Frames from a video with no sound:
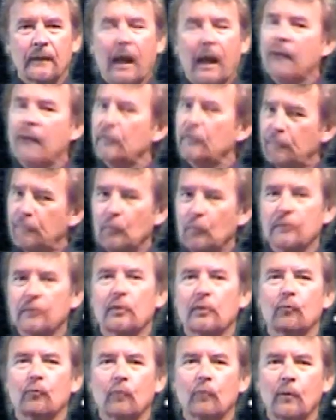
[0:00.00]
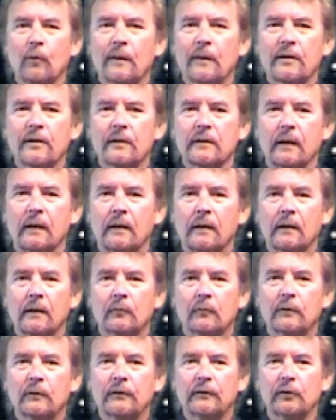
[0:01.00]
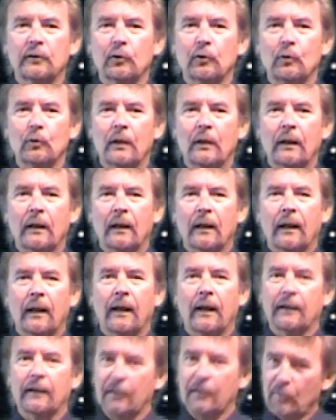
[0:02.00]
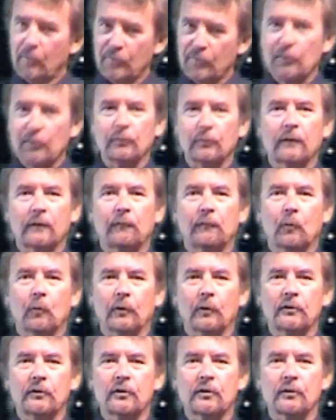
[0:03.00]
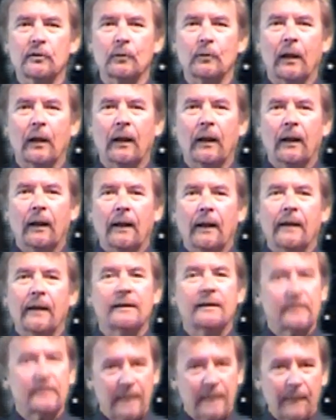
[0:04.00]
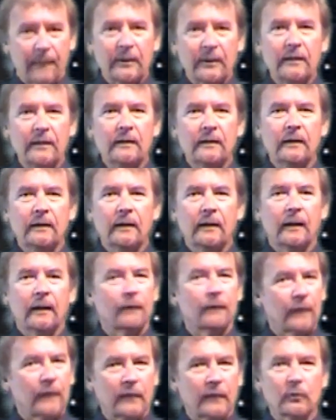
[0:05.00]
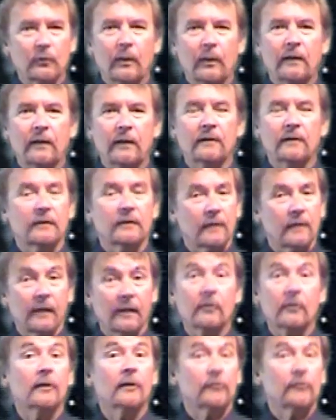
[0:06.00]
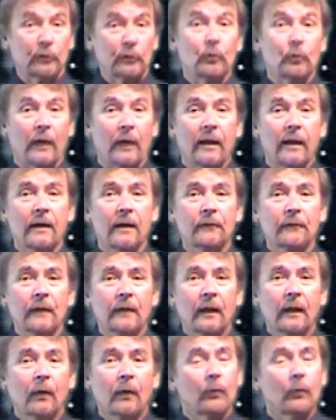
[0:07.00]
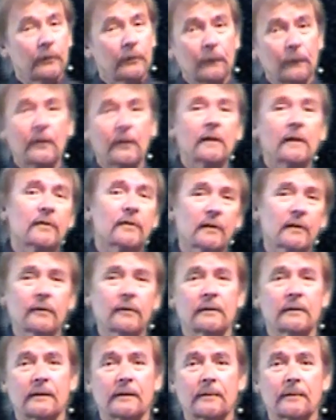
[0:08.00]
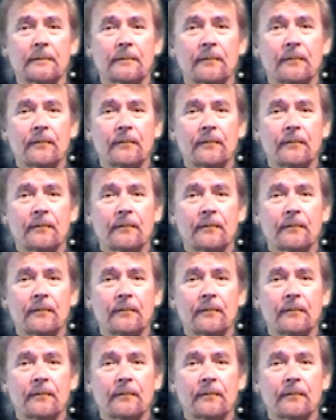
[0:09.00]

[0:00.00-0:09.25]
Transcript: I look forward to robust dialogue with you, and I also look forward to examining and evaluating the dialogue that you have with your fellow students.